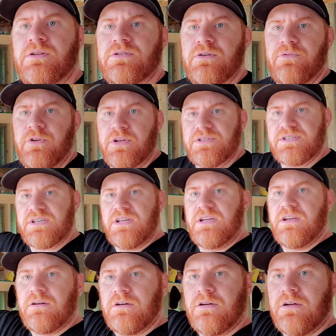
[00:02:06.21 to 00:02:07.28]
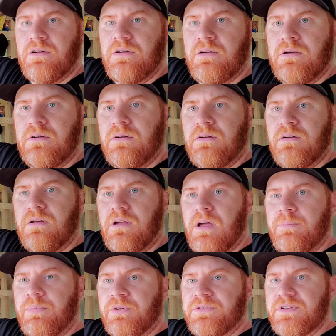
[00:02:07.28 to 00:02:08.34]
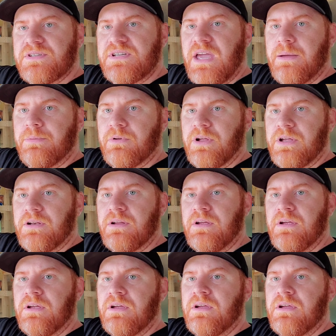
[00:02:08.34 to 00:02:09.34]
So if you can see here, I put this gable in